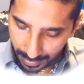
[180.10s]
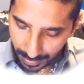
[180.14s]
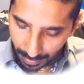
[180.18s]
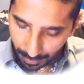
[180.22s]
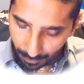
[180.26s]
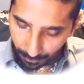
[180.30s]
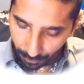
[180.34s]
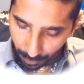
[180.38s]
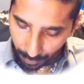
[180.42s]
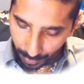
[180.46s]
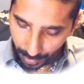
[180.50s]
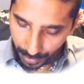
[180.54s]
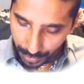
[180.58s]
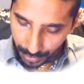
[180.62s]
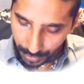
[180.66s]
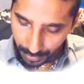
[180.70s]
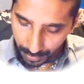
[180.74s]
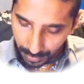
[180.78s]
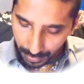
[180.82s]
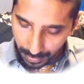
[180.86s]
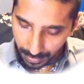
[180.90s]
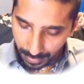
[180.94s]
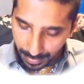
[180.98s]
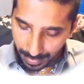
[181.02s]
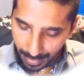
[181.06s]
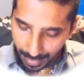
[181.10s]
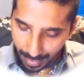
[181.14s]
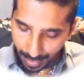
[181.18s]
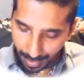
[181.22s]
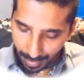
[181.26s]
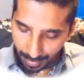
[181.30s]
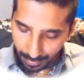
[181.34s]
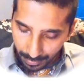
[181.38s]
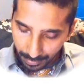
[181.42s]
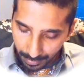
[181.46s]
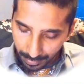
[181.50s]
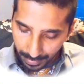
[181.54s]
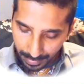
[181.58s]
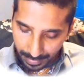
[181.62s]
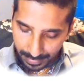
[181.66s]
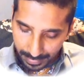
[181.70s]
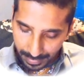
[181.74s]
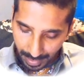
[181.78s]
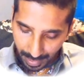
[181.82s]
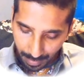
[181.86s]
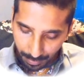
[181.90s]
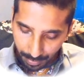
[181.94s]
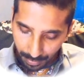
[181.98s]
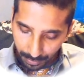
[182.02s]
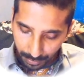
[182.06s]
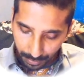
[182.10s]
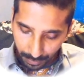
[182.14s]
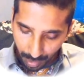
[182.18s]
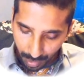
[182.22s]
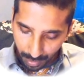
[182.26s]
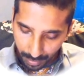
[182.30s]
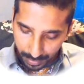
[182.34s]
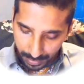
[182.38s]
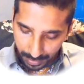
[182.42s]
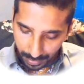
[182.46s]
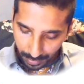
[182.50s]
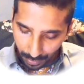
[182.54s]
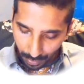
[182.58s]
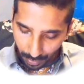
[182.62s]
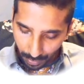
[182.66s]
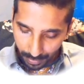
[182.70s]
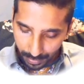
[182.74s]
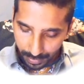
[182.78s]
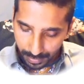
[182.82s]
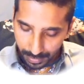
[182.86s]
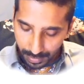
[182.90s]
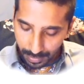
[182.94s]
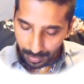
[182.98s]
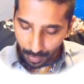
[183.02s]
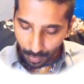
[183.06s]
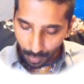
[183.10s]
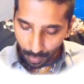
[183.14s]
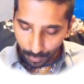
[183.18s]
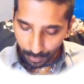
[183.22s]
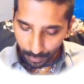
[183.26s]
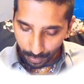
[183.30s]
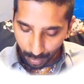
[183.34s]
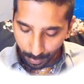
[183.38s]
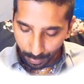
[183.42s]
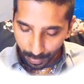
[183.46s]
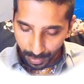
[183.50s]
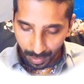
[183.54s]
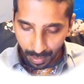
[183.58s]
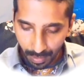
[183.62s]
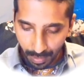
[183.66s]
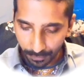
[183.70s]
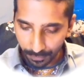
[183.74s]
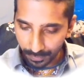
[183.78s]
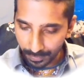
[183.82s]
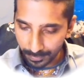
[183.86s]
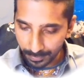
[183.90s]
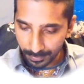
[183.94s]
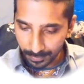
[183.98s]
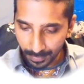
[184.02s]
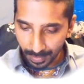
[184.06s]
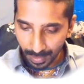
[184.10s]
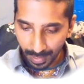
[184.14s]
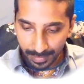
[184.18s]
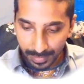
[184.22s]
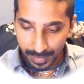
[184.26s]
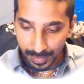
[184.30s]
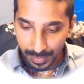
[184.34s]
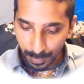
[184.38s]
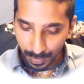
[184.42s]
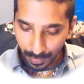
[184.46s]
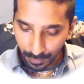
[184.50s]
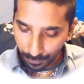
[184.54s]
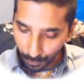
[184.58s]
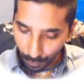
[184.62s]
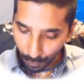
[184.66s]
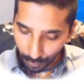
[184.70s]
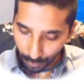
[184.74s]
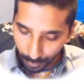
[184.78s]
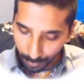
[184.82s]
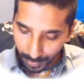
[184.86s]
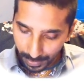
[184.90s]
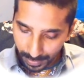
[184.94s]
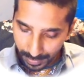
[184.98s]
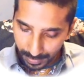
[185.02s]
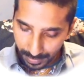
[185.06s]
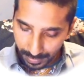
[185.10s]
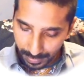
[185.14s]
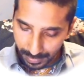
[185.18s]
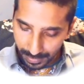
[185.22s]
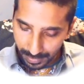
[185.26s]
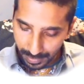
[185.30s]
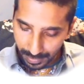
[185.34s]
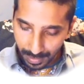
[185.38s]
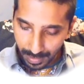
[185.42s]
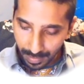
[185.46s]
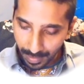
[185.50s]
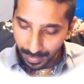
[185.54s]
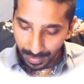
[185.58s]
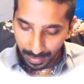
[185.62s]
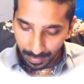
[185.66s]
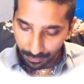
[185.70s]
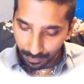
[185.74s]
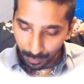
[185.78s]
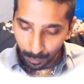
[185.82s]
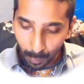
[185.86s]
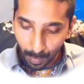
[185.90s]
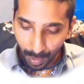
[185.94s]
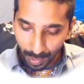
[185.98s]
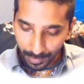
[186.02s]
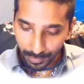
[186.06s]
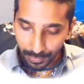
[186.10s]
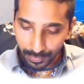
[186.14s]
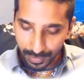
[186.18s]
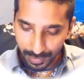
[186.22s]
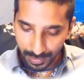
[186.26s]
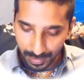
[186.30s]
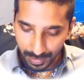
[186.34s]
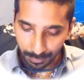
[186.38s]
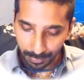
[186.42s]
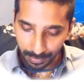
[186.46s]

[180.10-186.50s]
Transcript: information and is able to answer calls on your behalf and speak for your business even while you sleep.